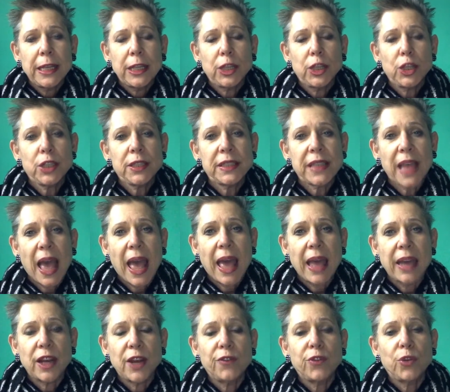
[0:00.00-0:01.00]
looks
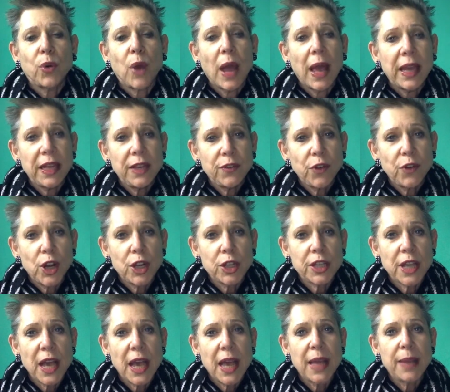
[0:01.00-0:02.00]
at a variety of
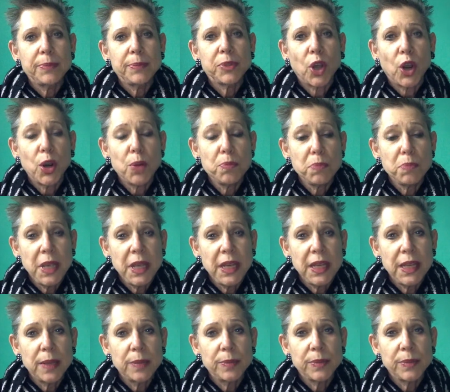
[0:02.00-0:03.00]
art types, art
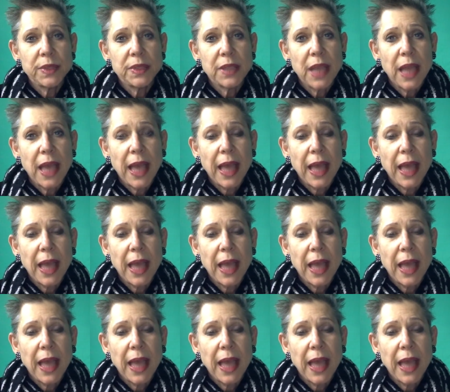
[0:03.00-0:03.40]
mediums,